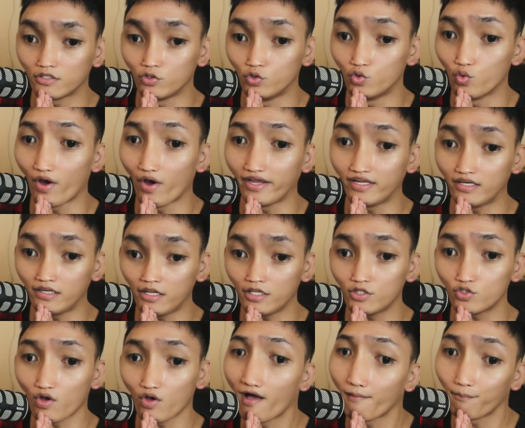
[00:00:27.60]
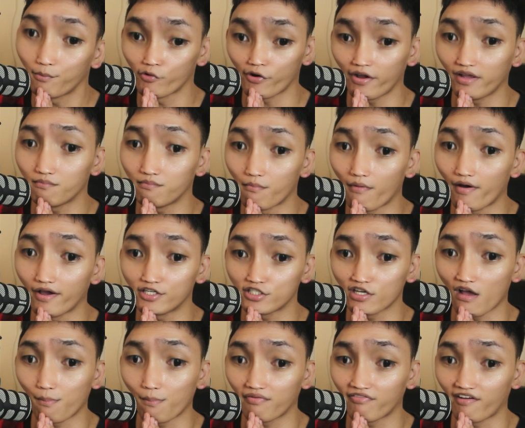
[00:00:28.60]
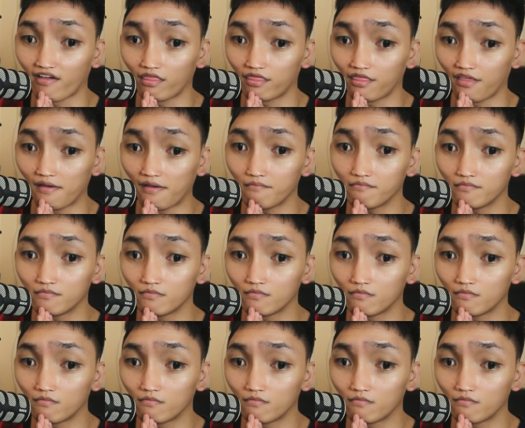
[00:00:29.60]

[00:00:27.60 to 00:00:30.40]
do I need to upgrade my Shopify theme?